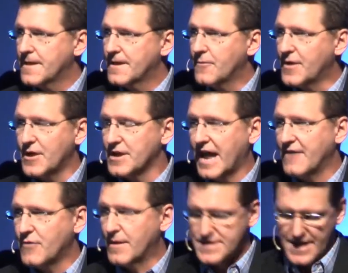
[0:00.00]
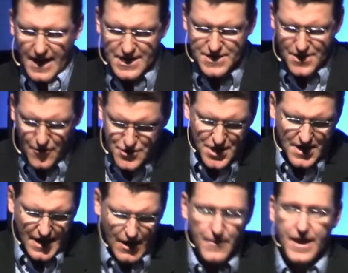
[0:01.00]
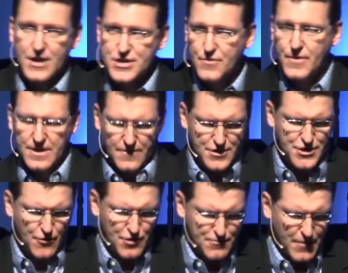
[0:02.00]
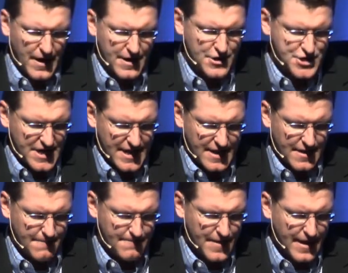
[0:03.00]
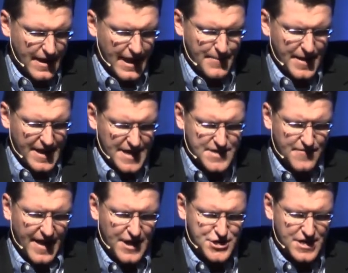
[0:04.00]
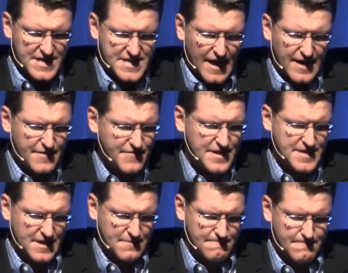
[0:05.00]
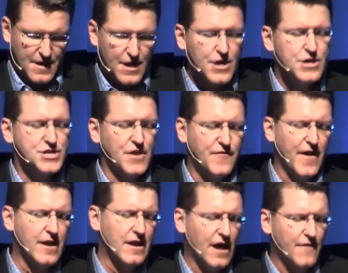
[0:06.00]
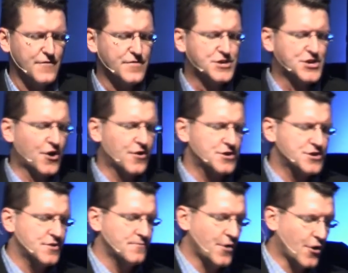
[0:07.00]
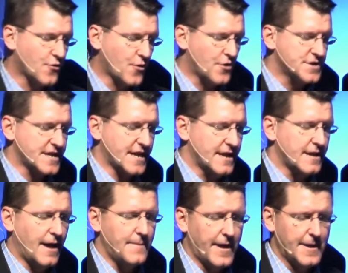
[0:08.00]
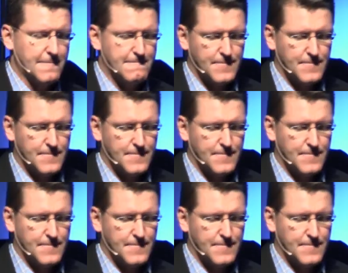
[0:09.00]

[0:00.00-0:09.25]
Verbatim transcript: We didn't have websites to go check out. We actually went to the church, but she did. And because of that, she decided to visit. She fell in love with the church. Her words again, not mine.